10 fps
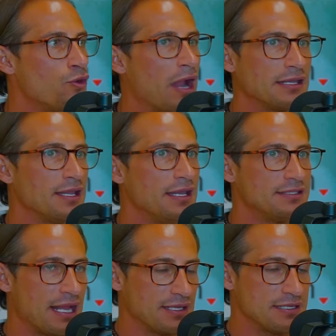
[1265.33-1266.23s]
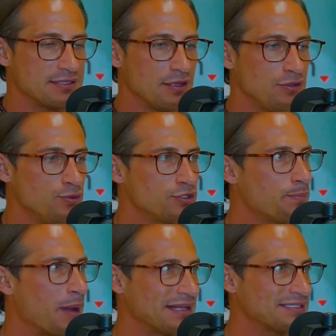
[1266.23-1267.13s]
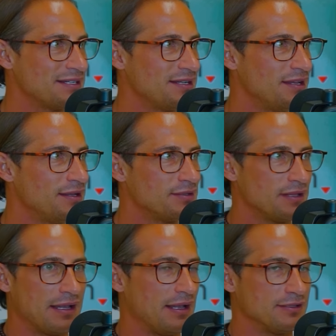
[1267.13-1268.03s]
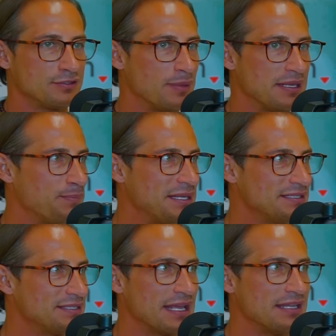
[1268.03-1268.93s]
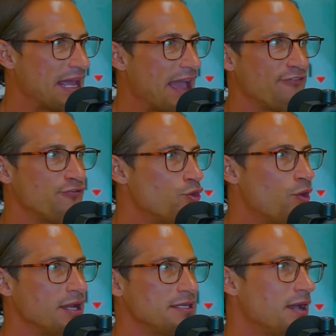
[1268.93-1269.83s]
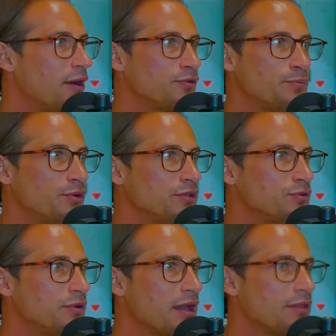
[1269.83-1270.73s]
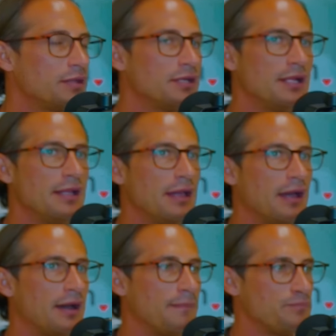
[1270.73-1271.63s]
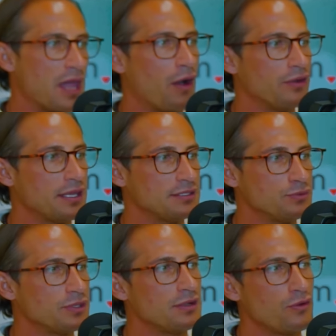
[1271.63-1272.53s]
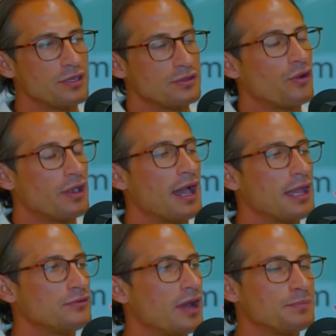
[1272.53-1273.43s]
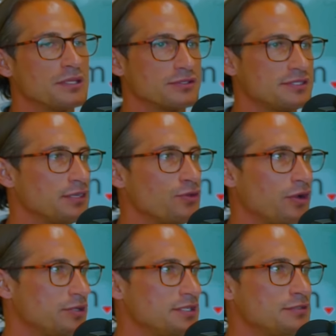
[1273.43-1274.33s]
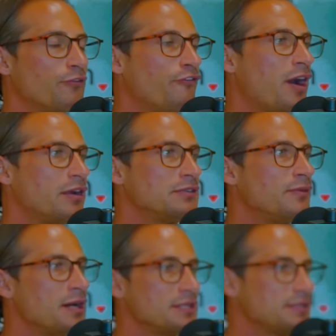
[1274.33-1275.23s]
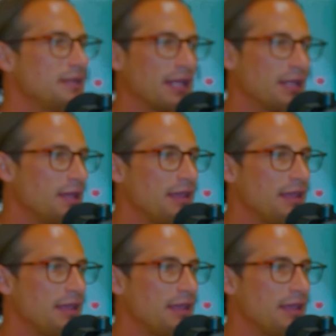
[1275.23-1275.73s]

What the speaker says: Like, it's like this huge puzzle, mm-hmm. so many pieces, and they have no idea how to put it together. Mm-hmm. Nowadays you can learn it online, right? Because technology is so far advanced. Like mm-hmm.